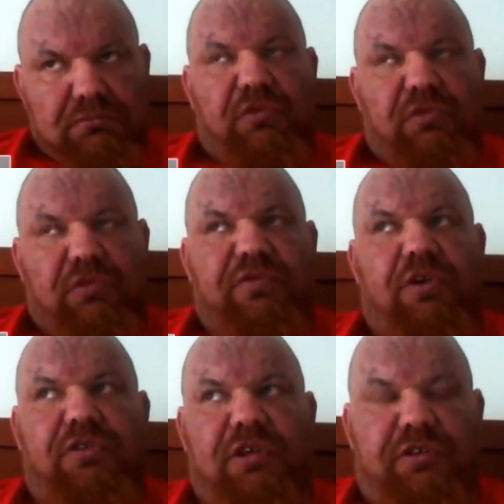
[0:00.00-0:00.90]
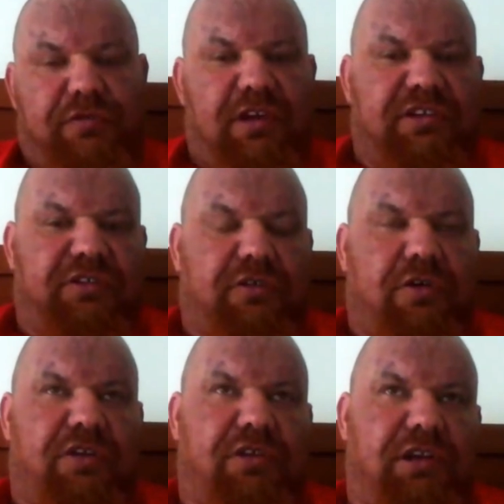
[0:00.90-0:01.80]
But unfortunately, stuff like
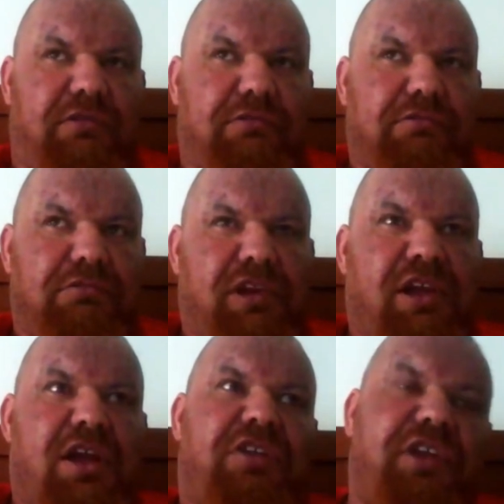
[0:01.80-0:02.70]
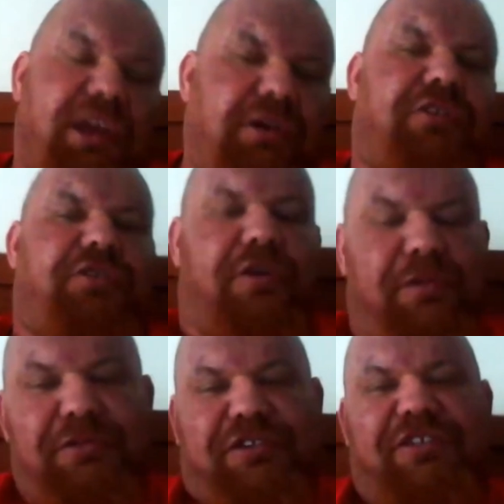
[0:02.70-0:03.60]
testosterone actually decreases your
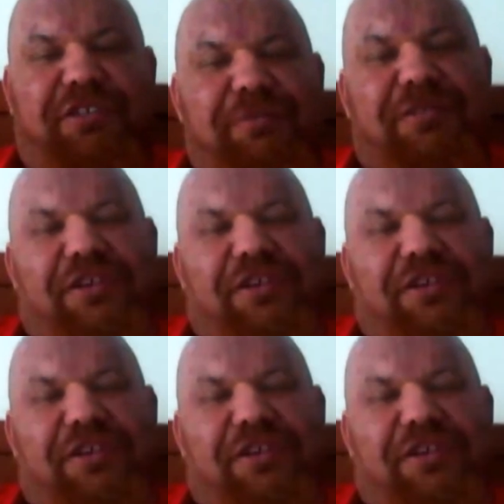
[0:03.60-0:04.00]
immune system.